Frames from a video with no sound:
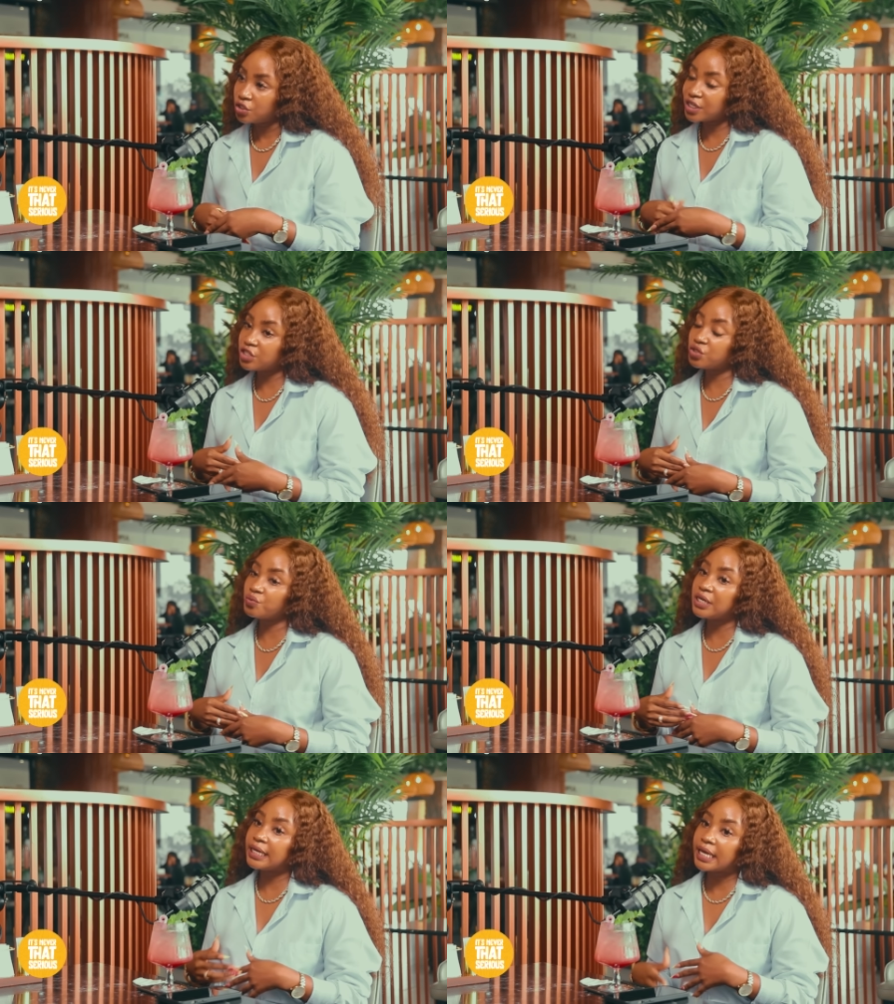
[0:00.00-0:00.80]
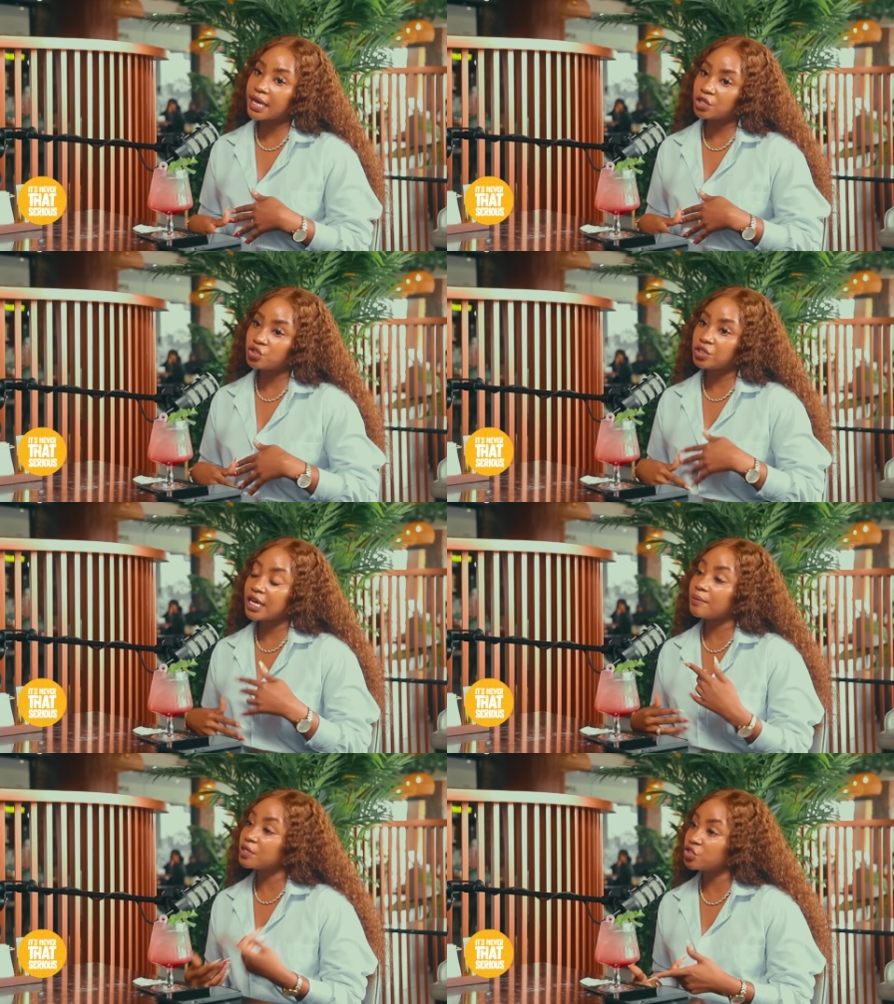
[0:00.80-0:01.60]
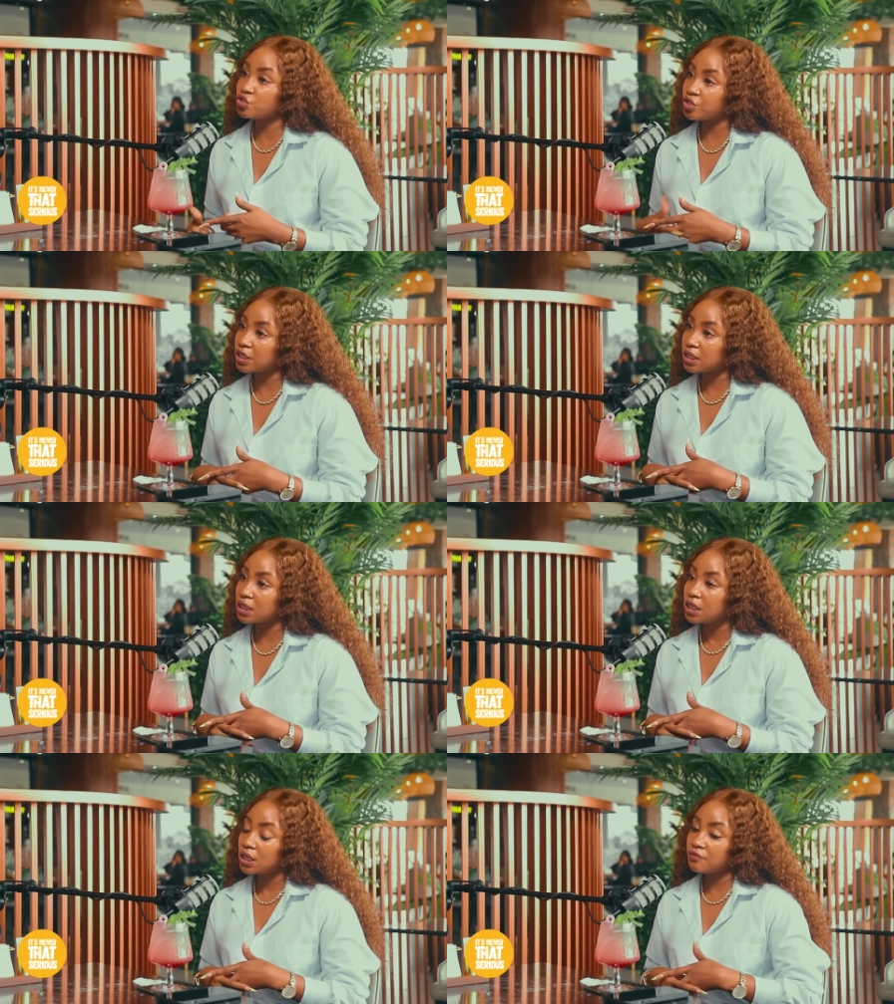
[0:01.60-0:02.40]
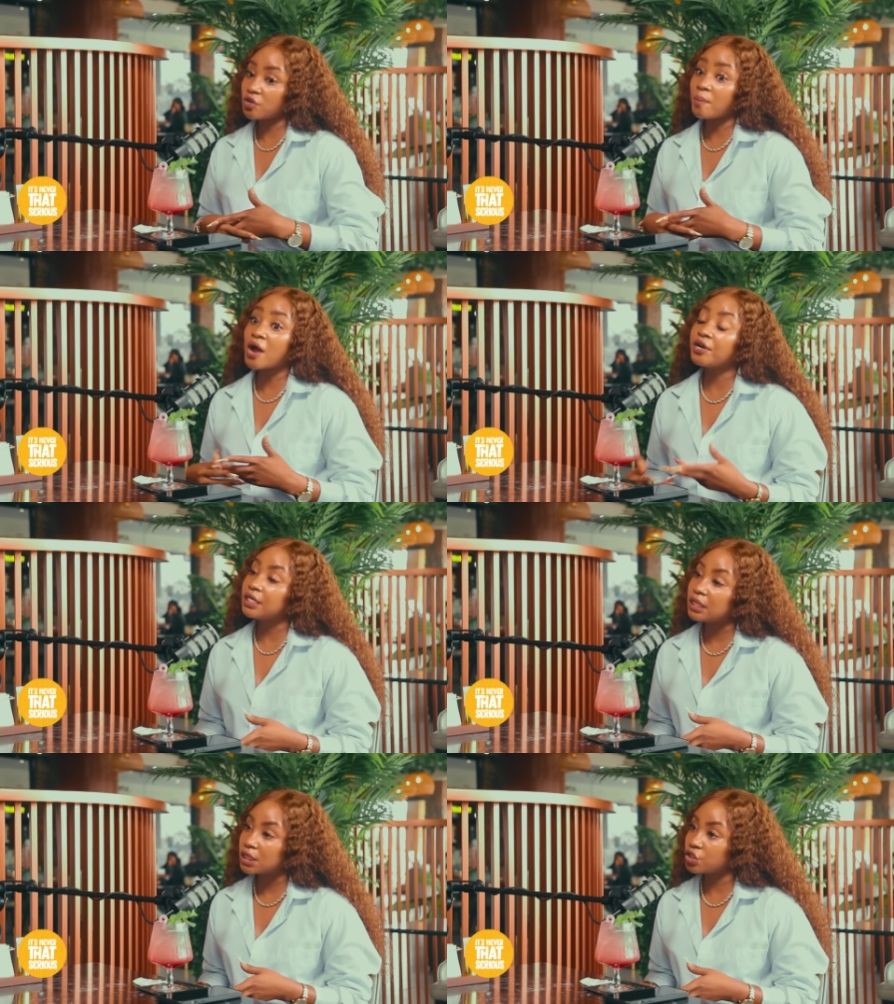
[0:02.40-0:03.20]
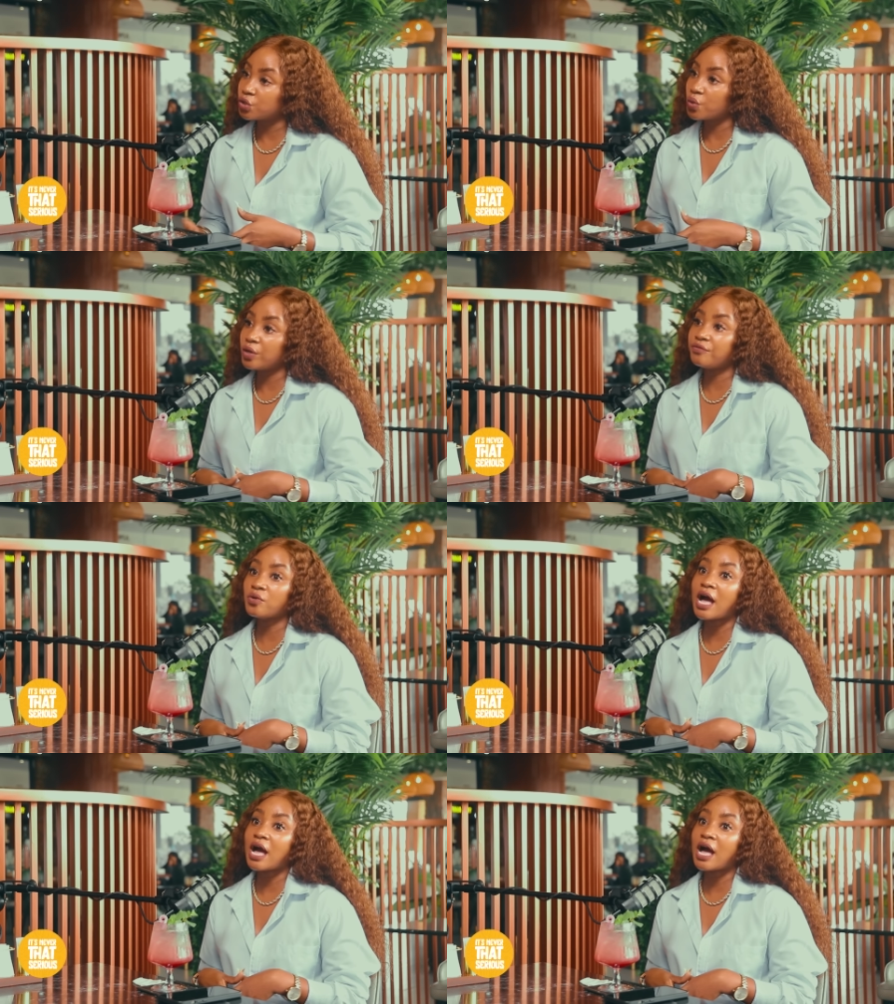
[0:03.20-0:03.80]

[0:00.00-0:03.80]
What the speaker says: just to really gauge chemistry. If you're married in the show, if you